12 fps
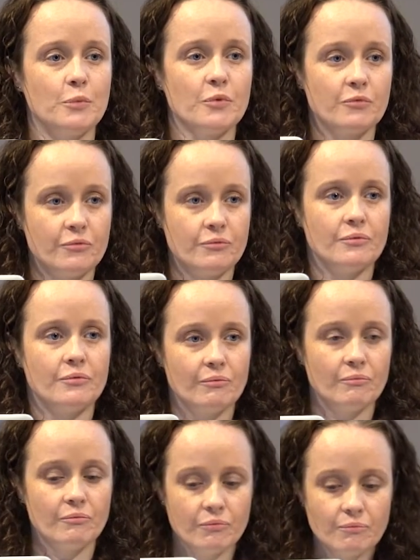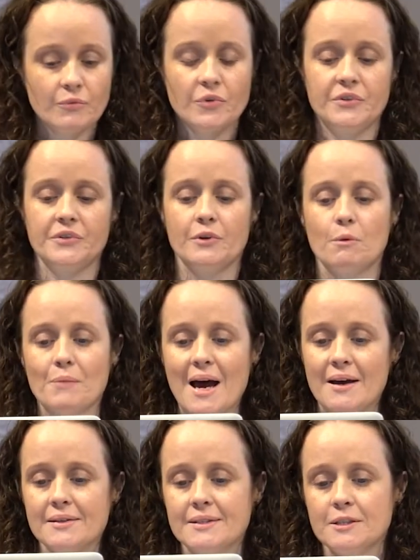of critical
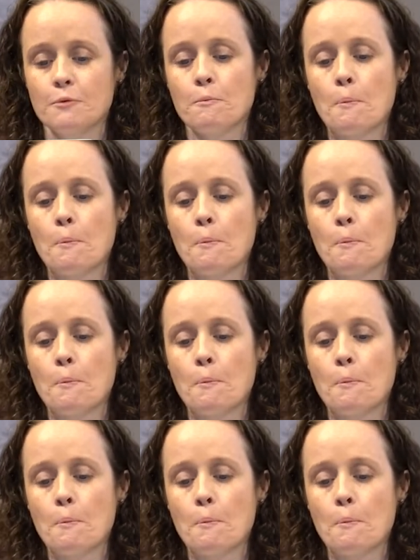mass.